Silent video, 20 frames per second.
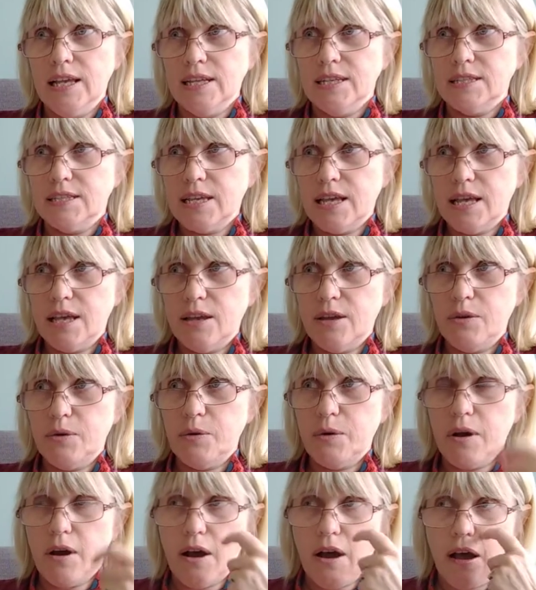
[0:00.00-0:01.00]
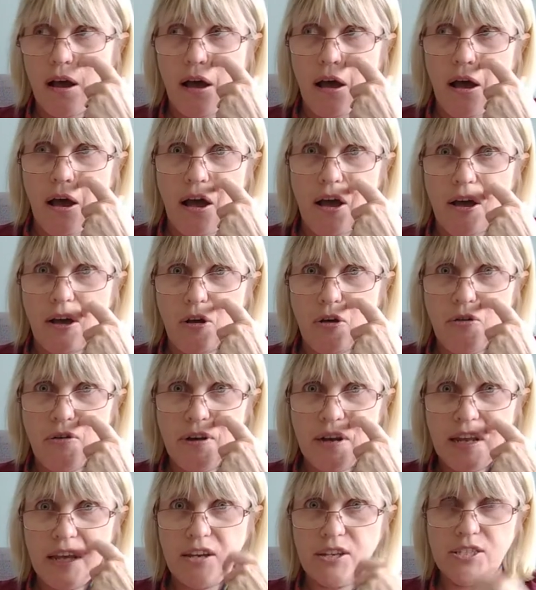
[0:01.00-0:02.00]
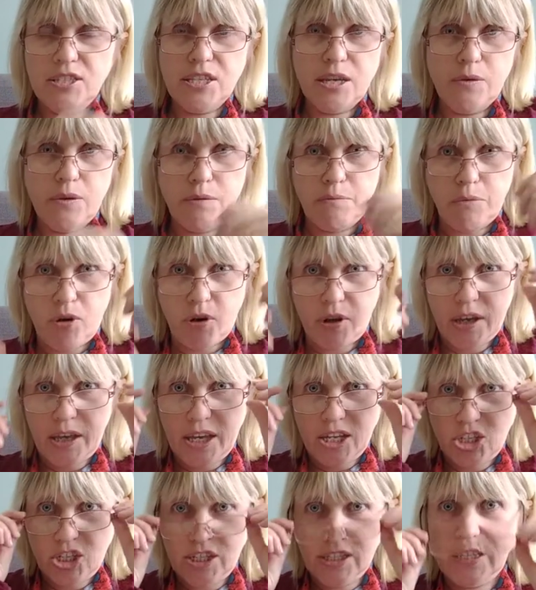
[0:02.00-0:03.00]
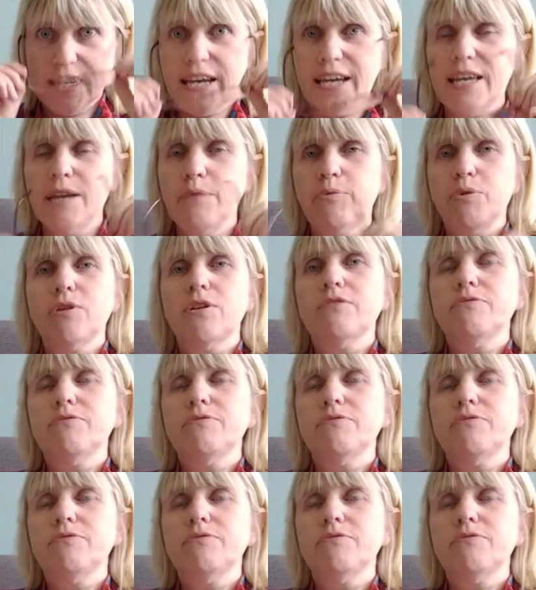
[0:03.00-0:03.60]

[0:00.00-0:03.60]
So currently I sew at my kitchen table.